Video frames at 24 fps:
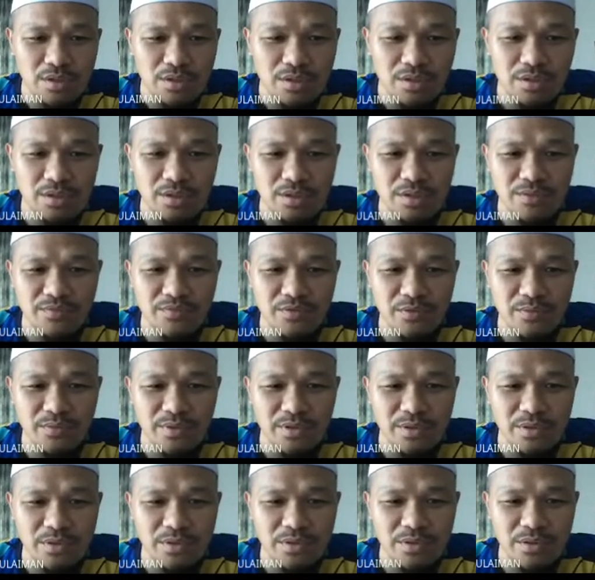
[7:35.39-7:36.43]
This is from
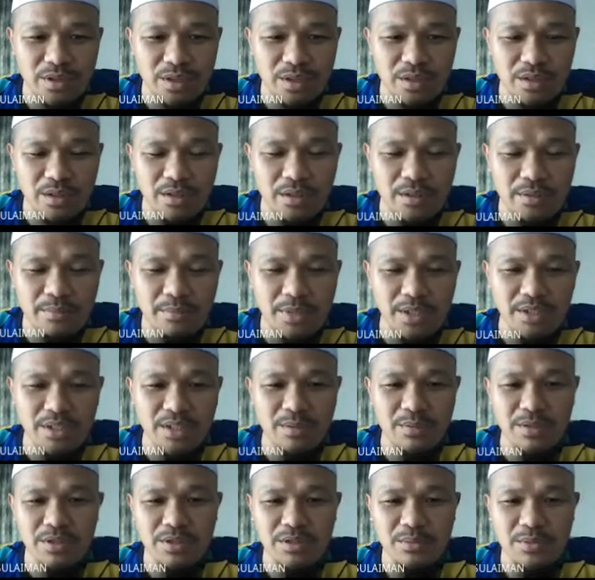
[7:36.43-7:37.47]
the bus
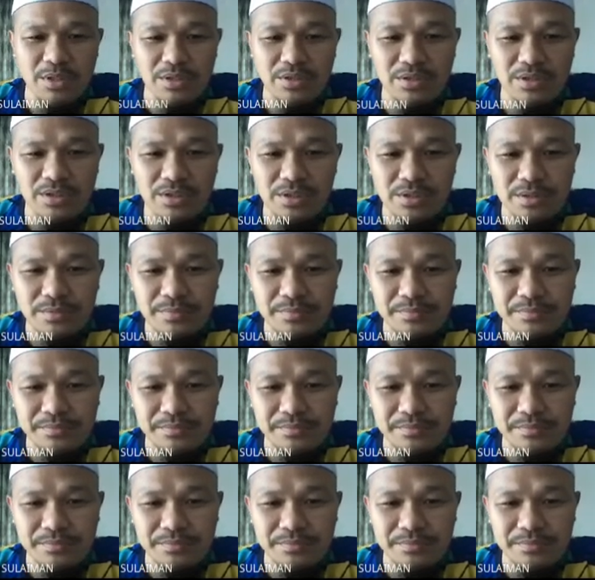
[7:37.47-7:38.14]
emitter matrix.